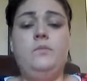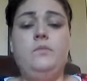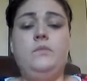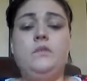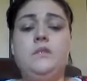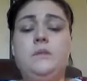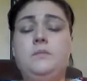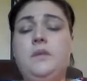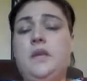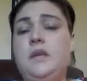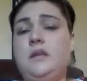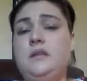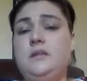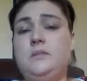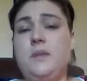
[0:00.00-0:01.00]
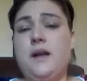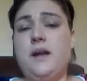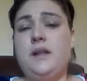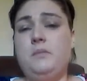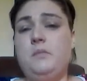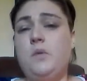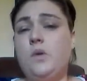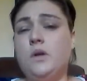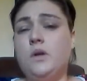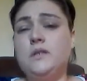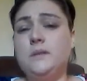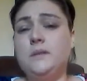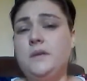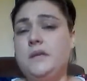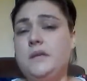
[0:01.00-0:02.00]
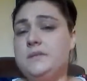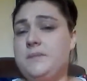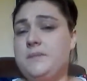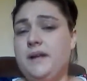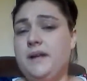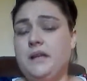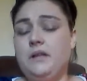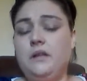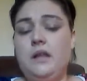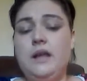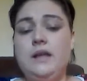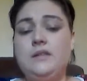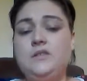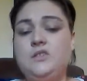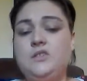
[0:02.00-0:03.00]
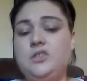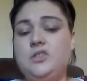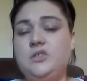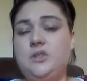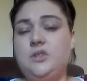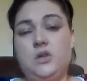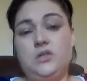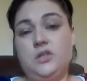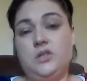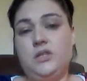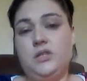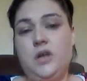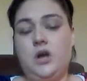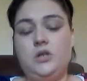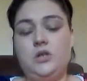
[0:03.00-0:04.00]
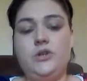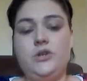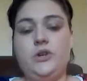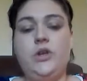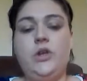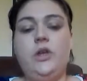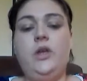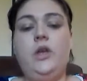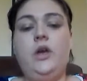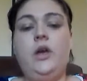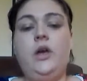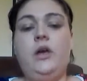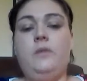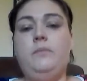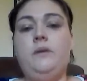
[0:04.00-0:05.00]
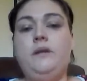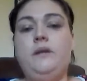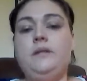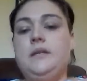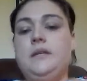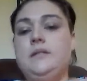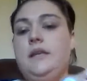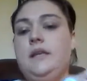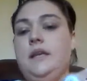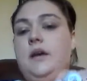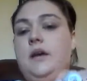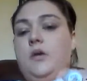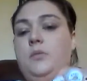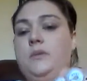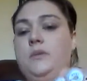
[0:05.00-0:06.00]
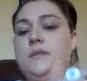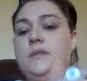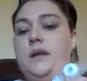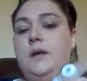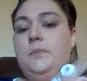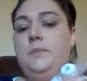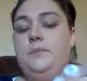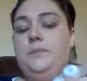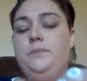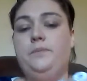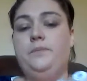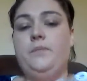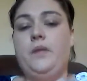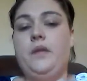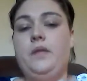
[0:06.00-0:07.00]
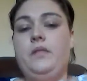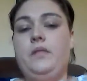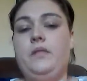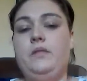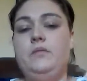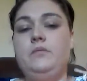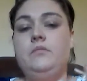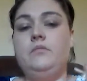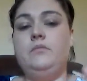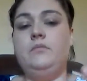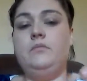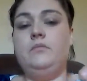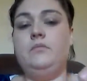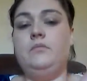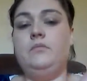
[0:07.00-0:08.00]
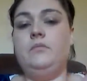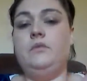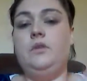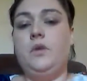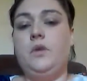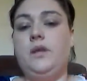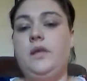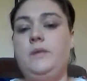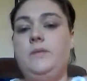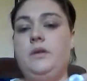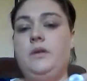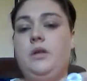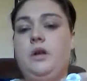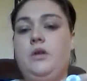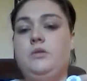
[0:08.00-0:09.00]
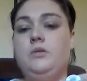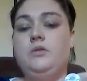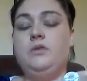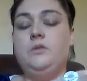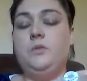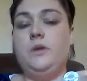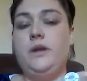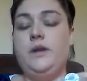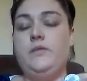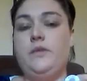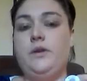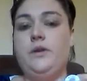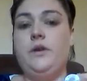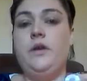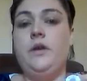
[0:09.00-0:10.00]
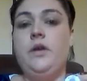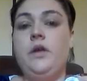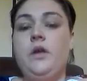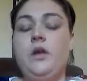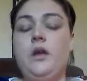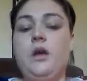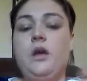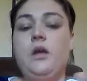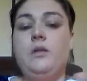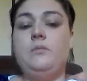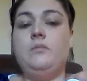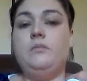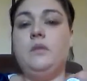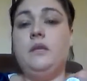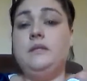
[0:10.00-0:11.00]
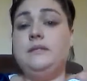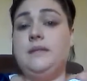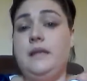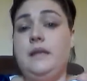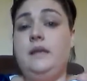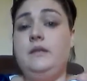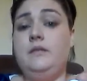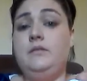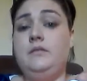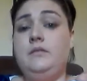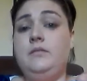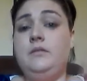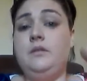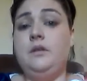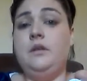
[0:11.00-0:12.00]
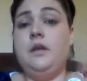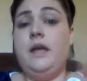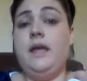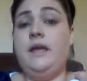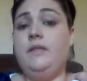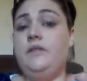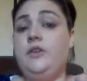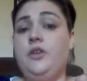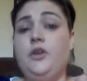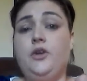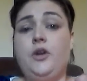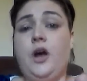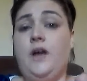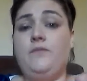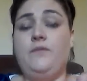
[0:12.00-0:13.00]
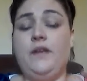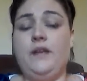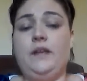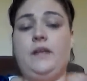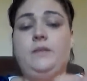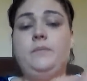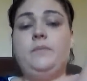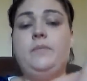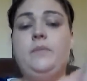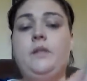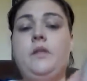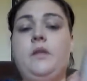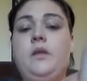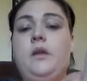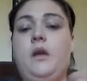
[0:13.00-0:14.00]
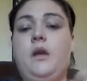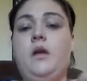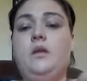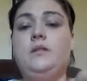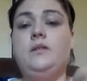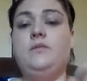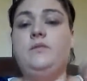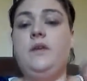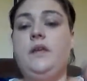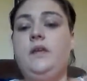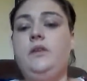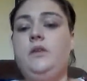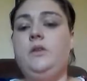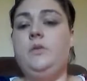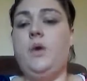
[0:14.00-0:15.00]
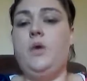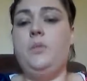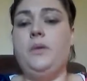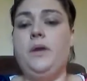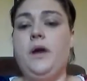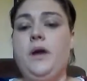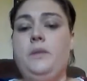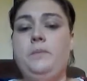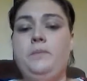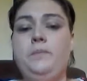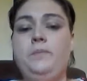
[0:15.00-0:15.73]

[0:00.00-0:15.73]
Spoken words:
Some kids might need more, some kids might need less. Just talk to the doctor. But it opens up, and you want to keep it closed whenever it's in and you're not feeding. To feed, you open up,